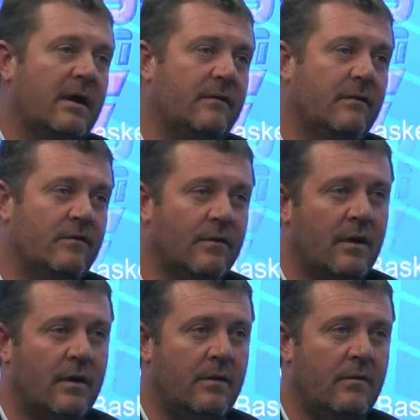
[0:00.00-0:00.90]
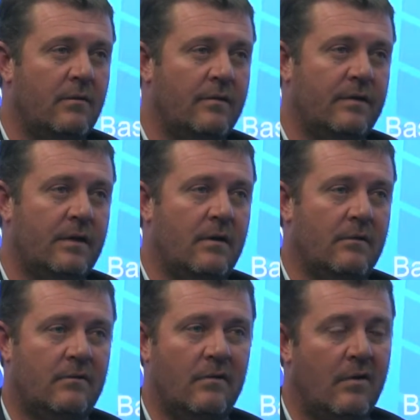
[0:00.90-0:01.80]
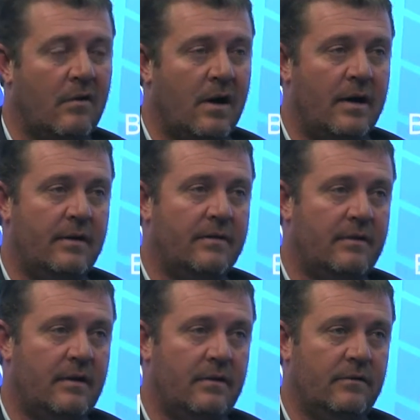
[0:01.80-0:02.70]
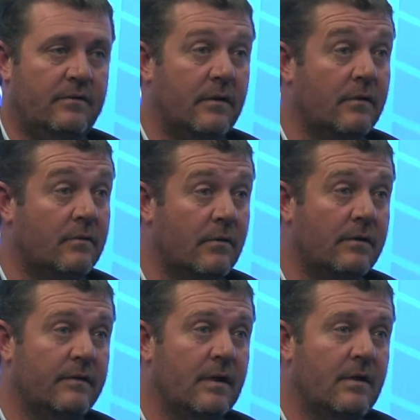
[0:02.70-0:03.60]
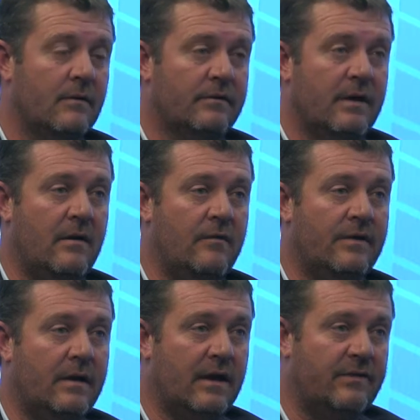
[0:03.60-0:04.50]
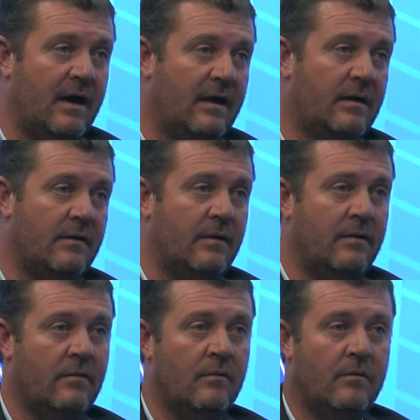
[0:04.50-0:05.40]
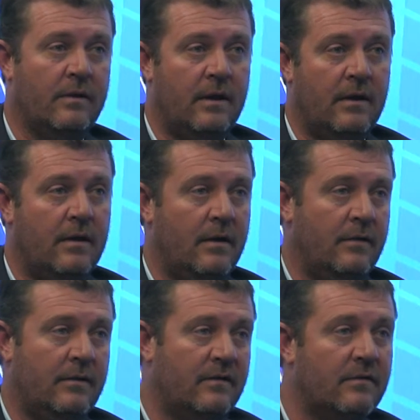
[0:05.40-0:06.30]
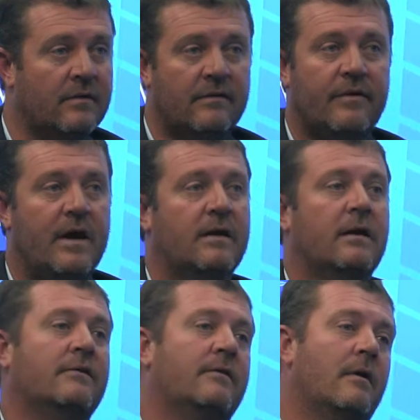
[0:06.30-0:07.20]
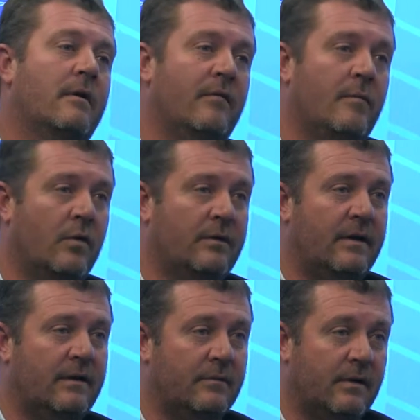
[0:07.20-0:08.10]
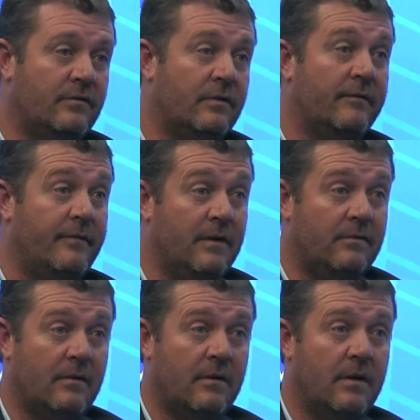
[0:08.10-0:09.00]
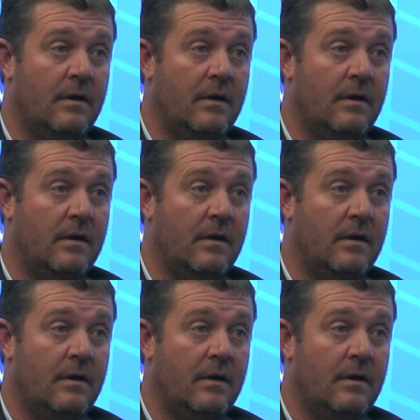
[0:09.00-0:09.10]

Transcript: catching tuna. You obviously go to longliners and stern trawlers, because they obviously catch hake, and then all the intestines of the hake gets thrown overboard, and that's what the tuna feeds on.